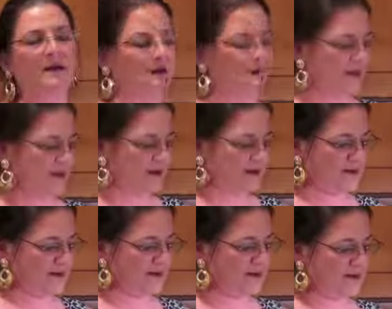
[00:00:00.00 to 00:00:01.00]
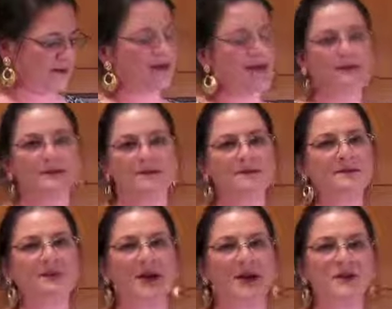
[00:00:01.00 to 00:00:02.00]
And it's
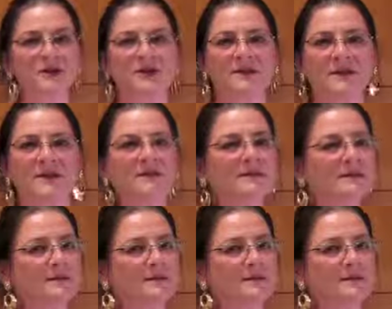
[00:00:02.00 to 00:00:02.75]
actually